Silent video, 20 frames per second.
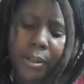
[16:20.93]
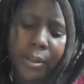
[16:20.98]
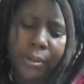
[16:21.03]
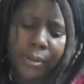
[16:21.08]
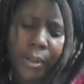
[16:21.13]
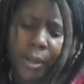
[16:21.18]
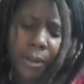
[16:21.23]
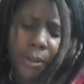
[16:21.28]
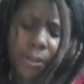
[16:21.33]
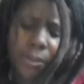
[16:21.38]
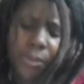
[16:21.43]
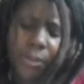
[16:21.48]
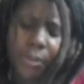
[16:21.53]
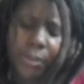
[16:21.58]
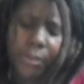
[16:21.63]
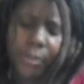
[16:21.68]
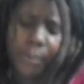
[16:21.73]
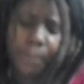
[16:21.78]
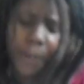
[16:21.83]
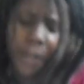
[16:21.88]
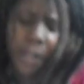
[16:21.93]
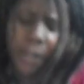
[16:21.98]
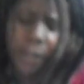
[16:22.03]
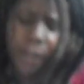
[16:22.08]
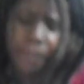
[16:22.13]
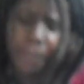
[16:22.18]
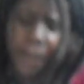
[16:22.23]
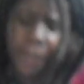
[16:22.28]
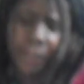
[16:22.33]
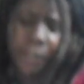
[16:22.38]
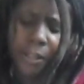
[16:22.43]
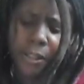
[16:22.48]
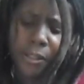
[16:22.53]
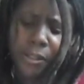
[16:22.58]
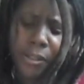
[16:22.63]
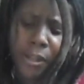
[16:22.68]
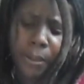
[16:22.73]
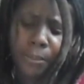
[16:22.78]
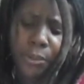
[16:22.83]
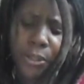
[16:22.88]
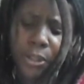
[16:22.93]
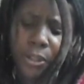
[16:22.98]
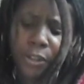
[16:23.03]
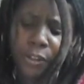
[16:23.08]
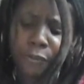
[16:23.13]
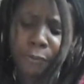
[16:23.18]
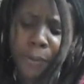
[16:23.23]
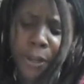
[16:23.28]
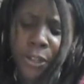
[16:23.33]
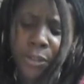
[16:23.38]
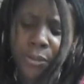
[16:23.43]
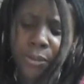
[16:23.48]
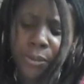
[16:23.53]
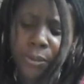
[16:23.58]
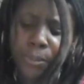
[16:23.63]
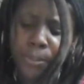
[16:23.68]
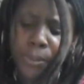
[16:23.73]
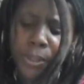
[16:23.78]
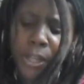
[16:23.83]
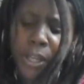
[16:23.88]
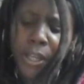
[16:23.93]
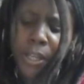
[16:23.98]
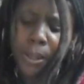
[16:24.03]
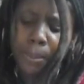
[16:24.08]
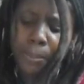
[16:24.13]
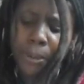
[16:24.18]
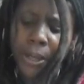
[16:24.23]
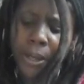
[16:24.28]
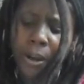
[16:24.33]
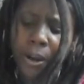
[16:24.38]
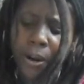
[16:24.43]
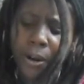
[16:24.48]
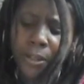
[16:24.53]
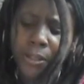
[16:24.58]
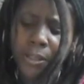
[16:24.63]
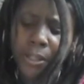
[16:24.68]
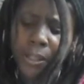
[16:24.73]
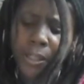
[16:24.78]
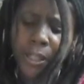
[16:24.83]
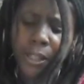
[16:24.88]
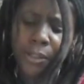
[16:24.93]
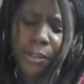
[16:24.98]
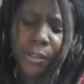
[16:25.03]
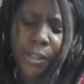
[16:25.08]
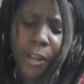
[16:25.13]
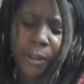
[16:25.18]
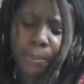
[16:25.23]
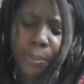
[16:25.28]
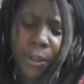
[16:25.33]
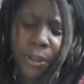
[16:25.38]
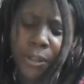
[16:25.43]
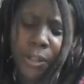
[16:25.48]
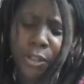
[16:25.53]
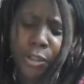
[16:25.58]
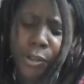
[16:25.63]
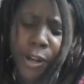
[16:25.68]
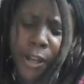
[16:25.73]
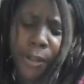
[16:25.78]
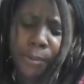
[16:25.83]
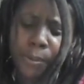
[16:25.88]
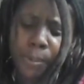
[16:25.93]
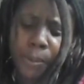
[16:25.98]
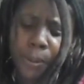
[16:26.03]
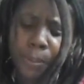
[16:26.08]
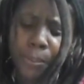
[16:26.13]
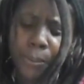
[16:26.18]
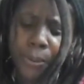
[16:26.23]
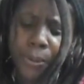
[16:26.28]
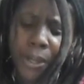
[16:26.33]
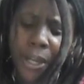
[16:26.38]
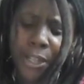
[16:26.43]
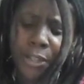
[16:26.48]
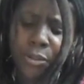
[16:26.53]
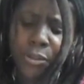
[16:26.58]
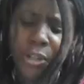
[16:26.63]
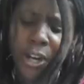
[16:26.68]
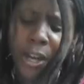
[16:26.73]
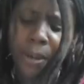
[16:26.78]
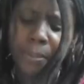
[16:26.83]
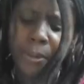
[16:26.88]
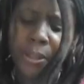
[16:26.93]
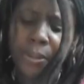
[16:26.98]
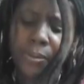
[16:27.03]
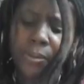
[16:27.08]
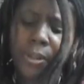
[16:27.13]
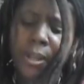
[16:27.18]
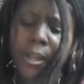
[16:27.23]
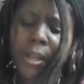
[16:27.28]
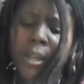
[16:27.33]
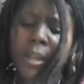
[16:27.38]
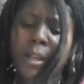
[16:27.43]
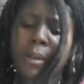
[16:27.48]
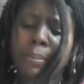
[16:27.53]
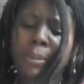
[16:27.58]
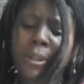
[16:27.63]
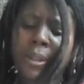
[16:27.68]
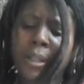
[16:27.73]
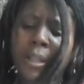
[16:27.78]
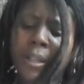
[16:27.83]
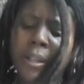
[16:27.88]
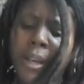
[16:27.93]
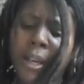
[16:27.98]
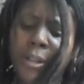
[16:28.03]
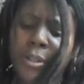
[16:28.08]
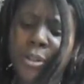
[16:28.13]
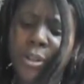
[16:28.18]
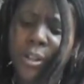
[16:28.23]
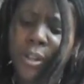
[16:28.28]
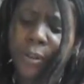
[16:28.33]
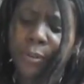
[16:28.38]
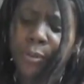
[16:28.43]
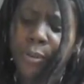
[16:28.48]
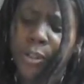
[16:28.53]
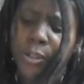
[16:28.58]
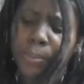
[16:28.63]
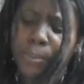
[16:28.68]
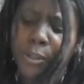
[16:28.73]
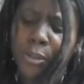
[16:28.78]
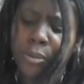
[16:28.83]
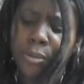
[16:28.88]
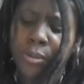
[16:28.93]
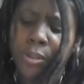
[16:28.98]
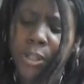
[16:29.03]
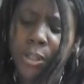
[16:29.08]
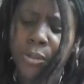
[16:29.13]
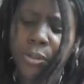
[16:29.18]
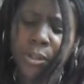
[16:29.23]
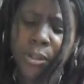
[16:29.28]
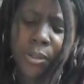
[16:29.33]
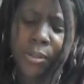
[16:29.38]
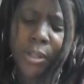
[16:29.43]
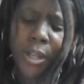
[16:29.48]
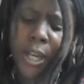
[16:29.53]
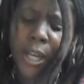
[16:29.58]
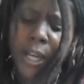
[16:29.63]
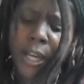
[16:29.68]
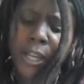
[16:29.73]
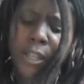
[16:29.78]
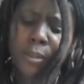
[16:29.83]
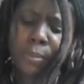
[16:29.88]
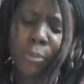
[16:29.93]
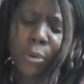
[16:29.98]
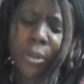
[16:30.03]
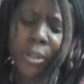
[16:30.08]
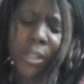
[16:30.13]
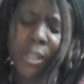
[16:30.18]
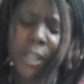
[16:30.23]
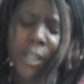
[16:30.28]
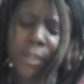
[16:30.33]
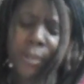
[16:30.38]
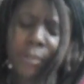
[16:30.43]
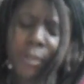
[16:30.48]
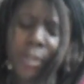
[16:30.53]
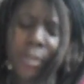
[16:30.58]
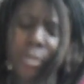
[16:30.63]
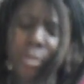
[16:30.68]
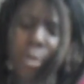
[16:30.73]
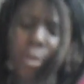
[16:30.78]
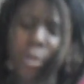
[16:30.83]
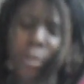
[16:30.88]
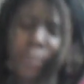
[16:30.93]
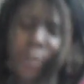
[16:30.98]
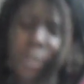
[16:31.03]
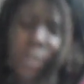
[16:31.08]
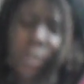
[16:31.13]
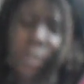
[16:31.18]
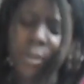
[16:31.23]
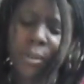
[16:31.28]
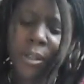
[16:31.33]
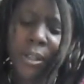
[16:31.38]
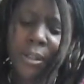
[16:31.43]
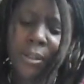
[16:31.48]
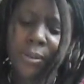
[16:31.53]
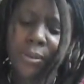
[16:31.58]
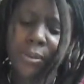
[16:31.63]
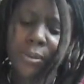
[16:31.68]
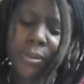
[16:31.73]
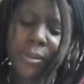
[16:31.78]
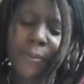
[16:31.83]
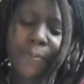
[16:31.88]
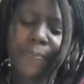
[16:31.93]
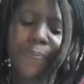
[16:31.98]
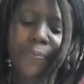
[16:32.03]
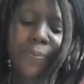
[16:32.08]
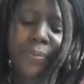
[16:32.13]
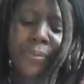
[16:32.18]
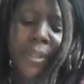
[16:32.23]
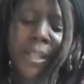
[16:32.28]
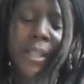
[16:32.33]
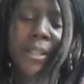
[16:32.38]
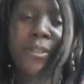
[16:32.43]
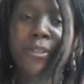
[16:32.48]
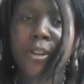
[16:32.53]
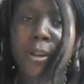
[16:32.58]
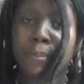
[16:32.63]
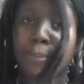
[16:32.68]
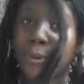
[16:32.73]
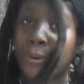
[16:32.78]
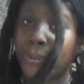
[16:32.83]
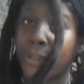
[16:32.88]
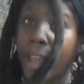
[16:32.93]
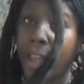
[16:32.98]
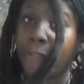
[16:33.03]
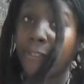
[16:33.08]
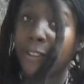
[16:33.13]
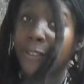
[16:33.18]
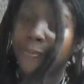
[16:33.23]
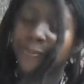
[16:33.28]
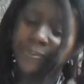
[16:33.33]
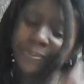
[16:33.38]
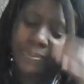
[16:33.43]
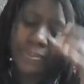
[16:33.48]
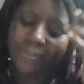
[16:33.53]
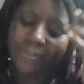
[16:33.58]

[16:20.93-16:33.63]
There is little debate about the consumption of mushrooms by Arctic and Siberian tribespeople and shamans, but the connection of Christmas traditions is more tenuous or mysterious. Number seven.